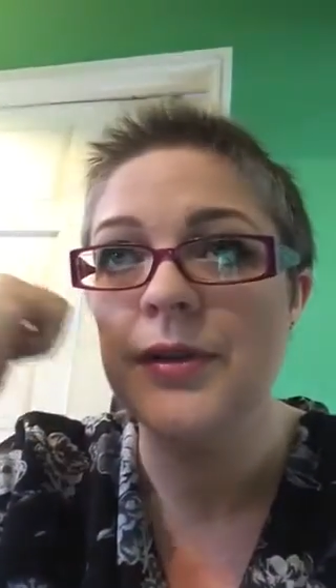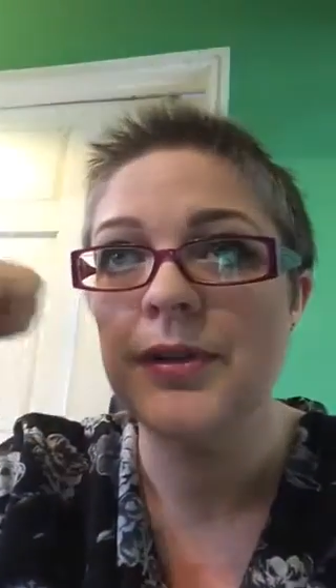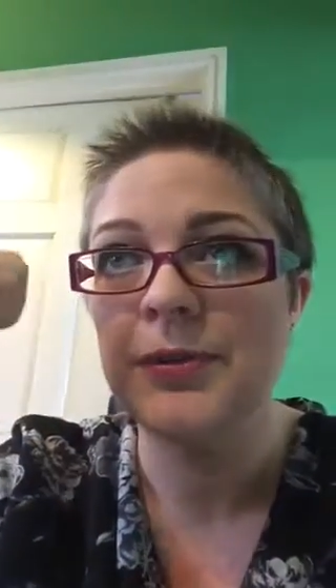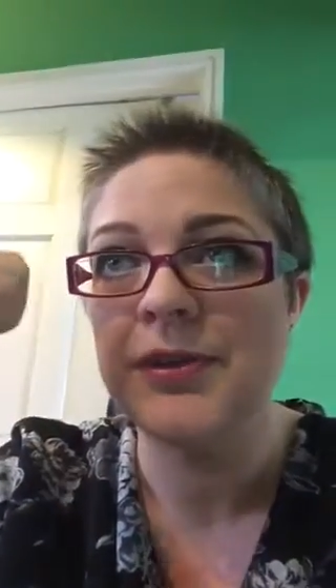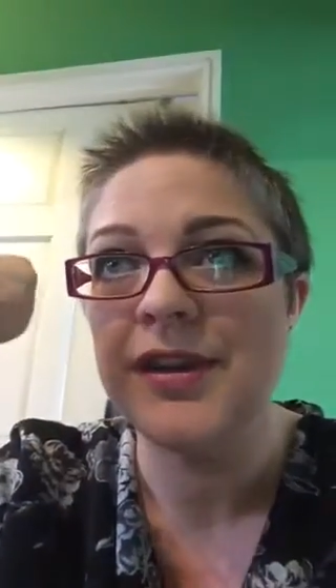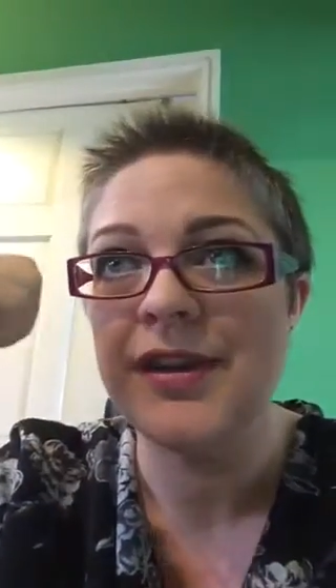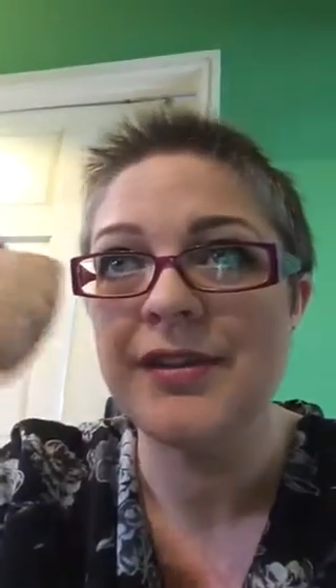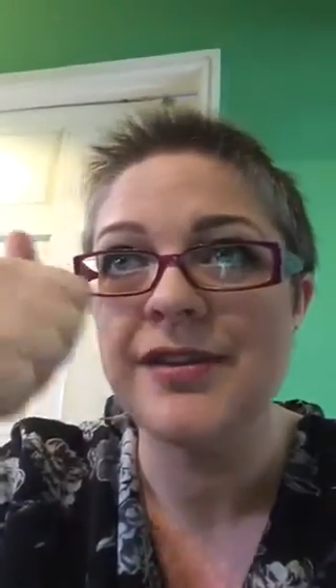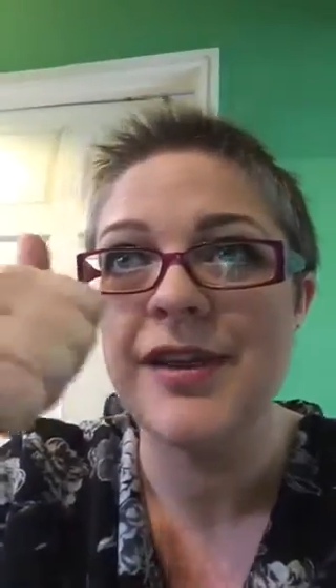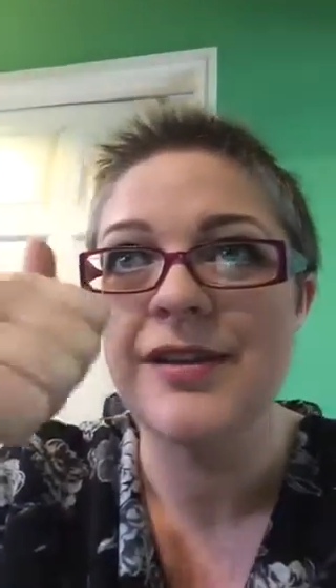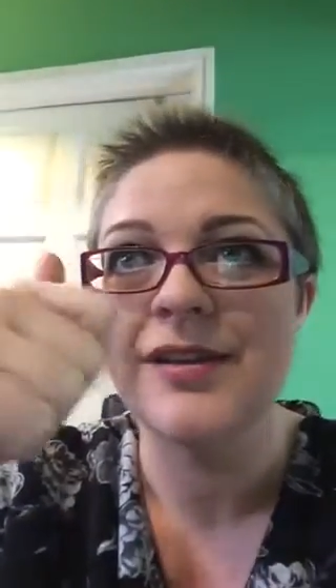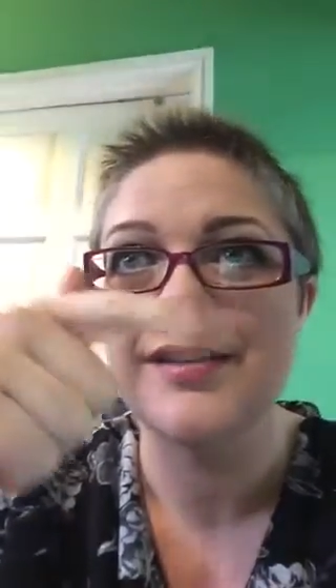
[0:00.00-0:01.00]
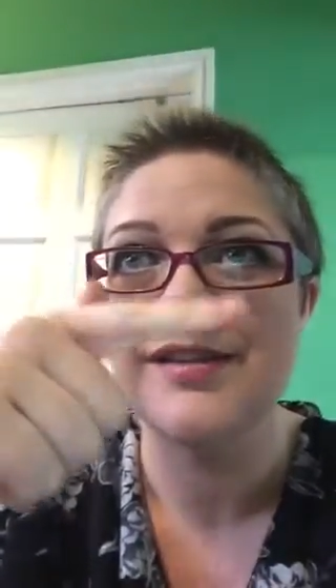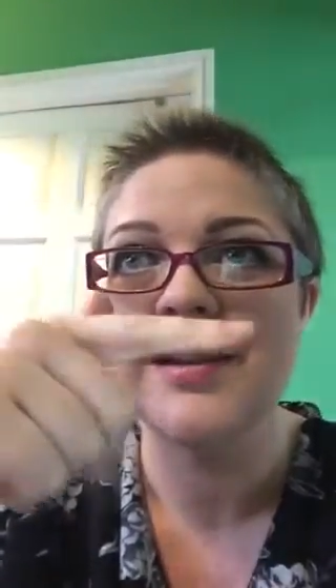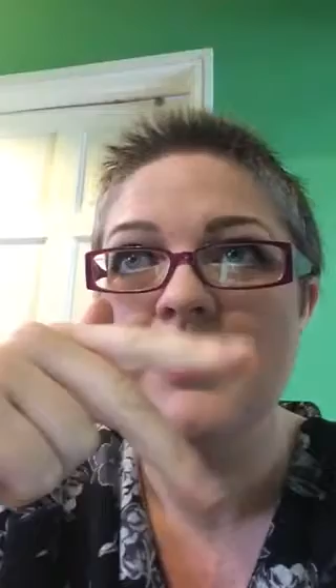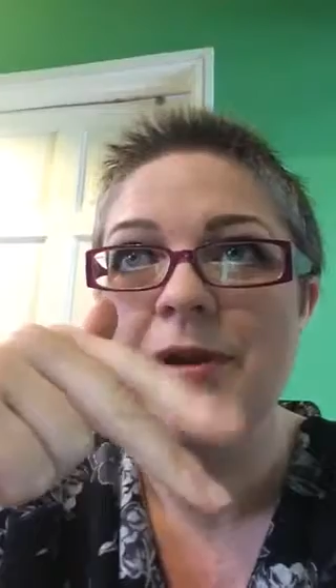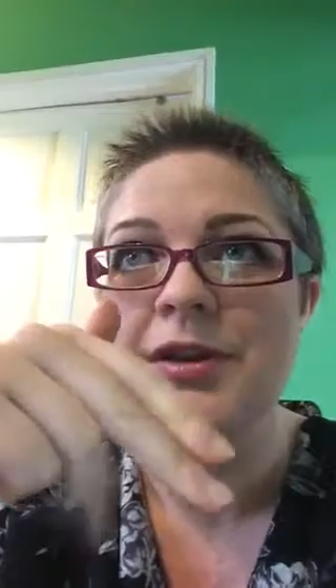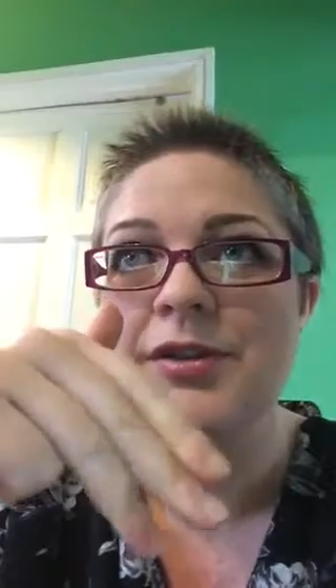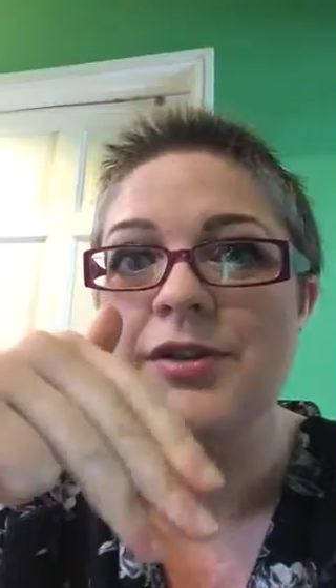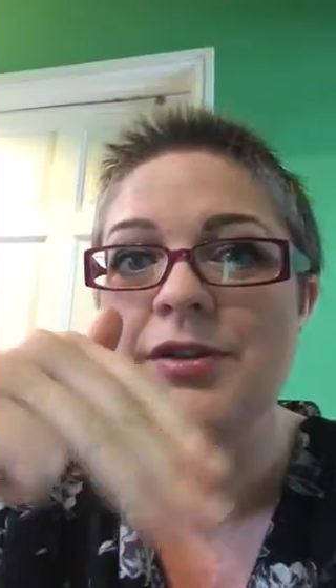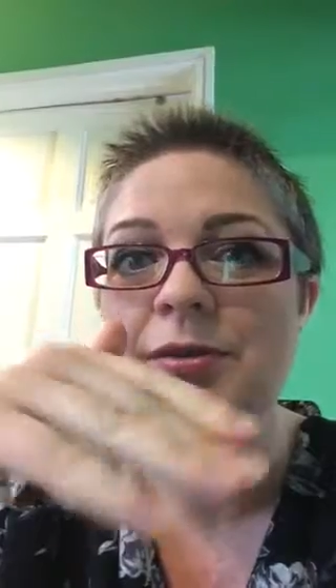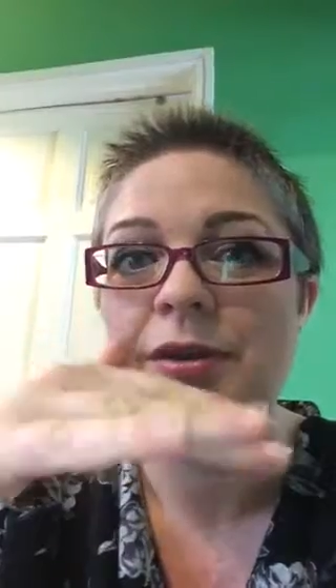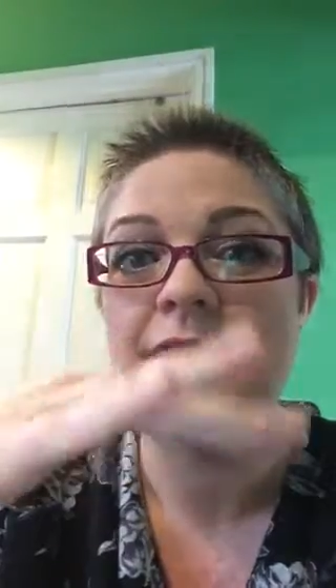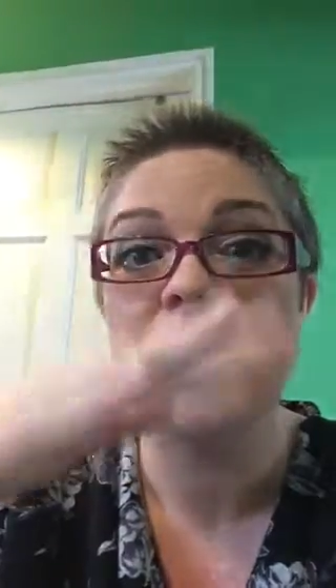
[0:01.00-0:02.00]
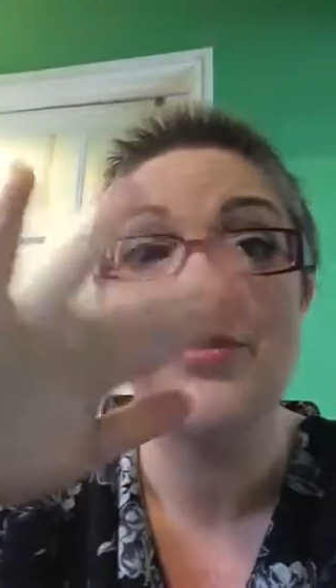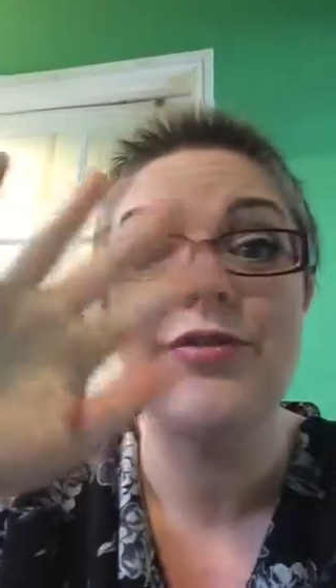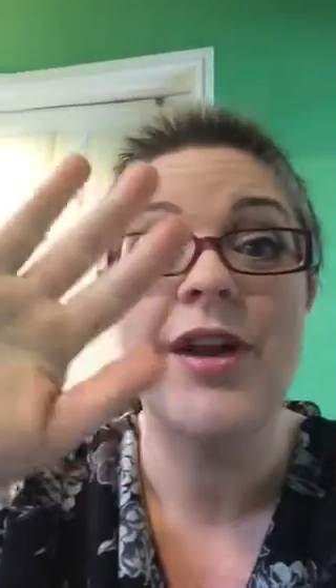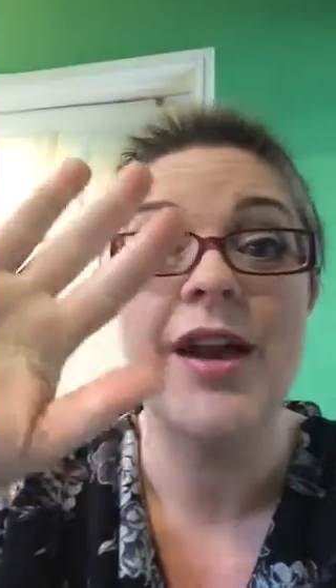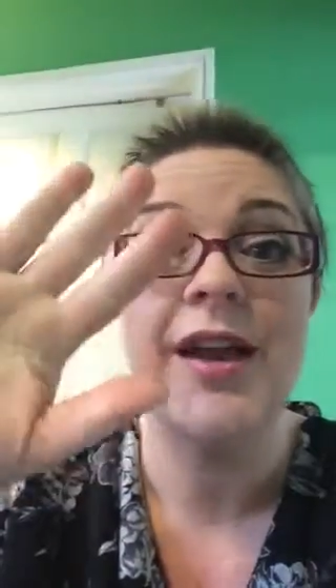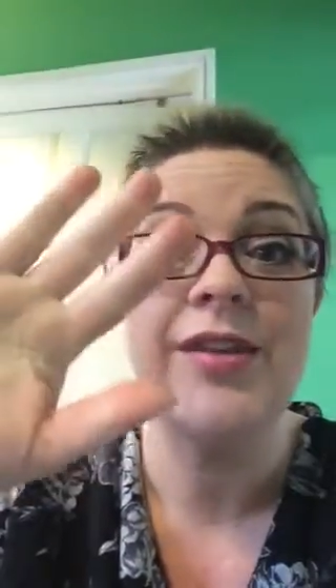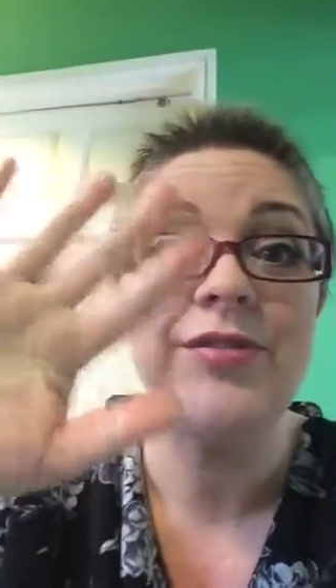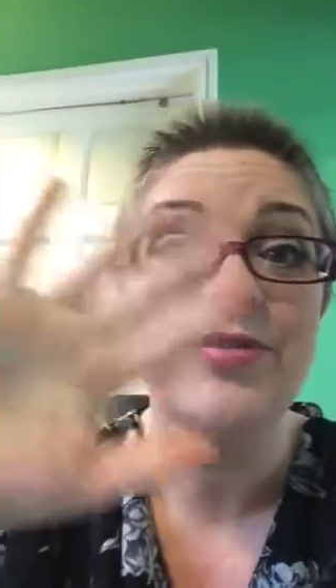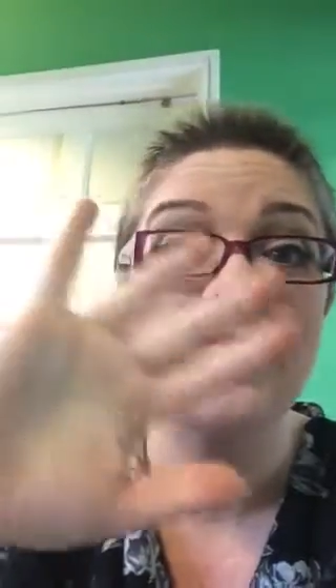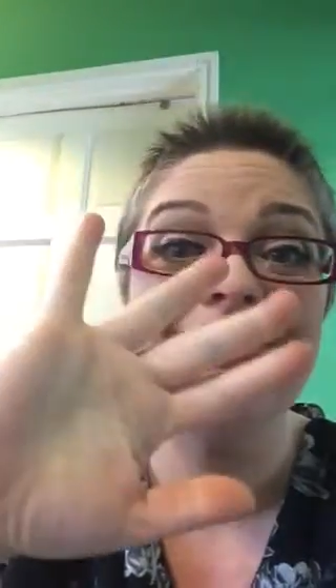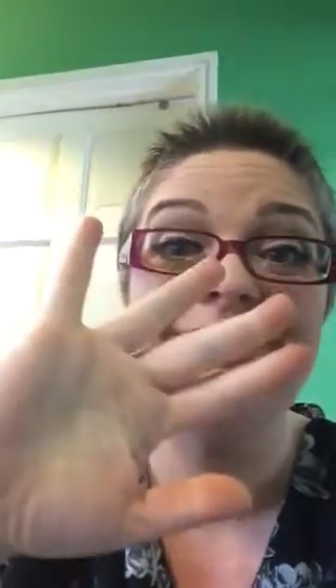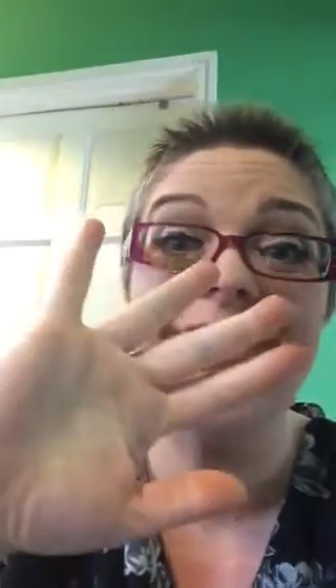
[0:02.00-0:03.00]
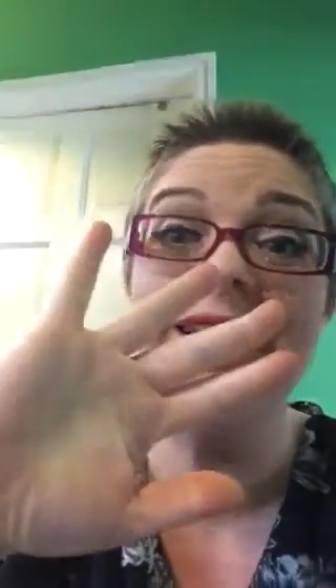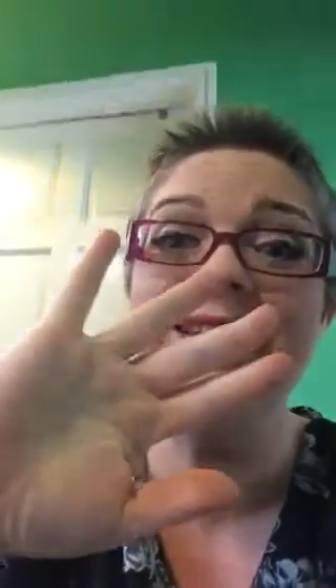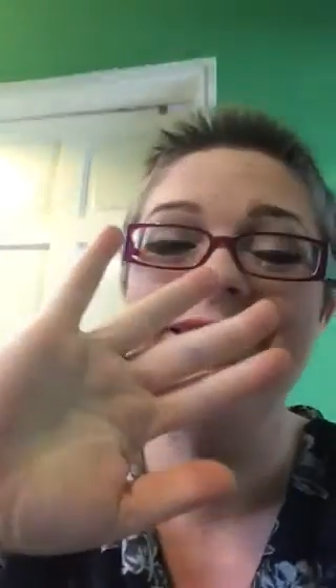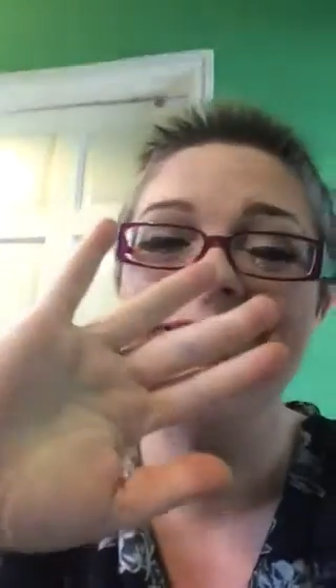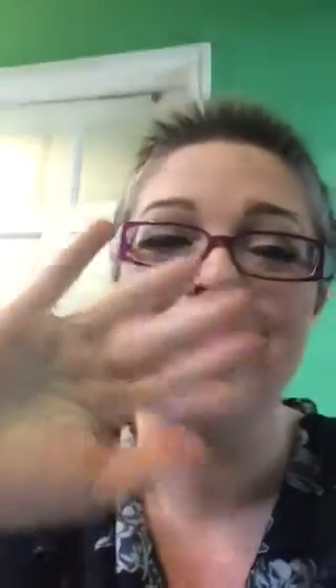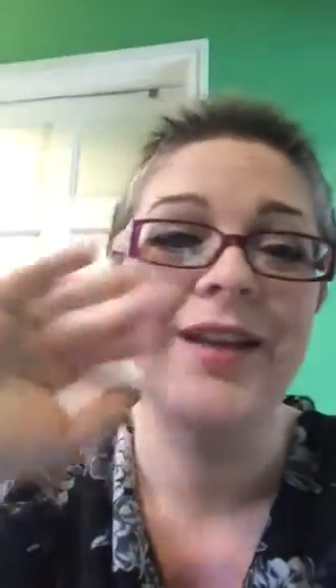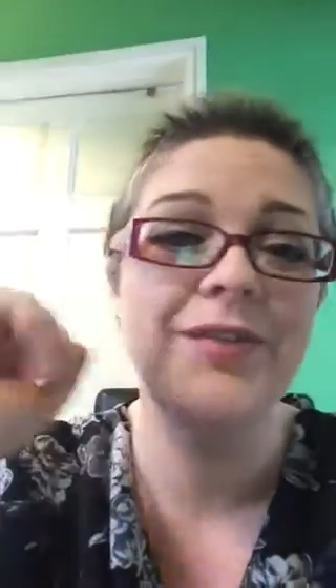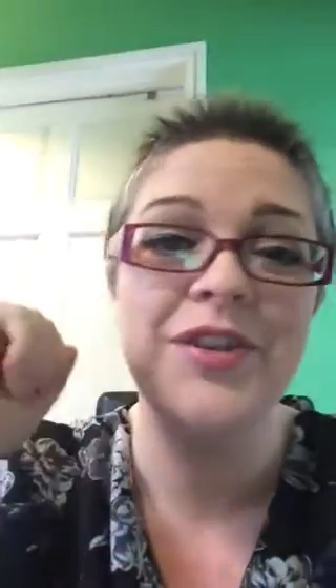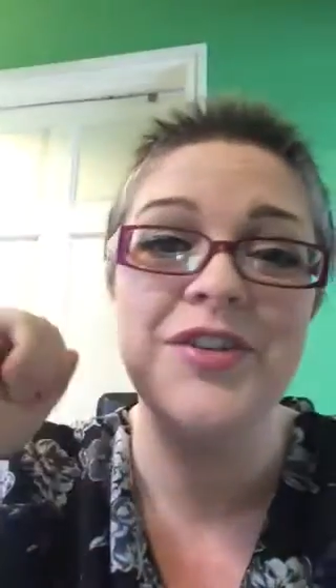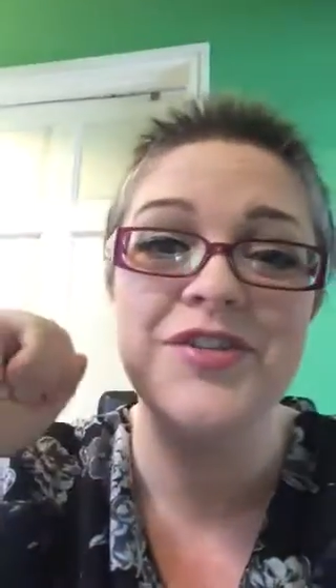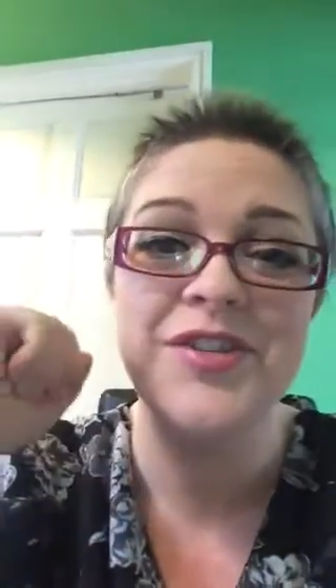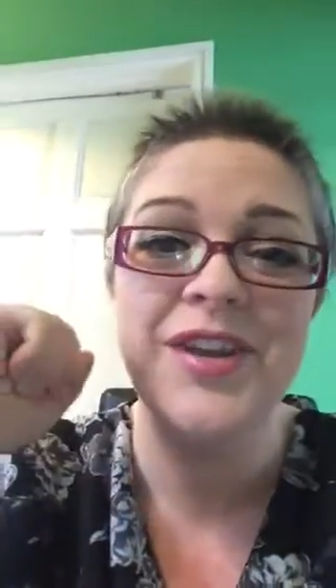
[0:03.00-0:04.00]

let's see, Saturday, Sunday, Monday, Tuesday, Wednesday, five. Let's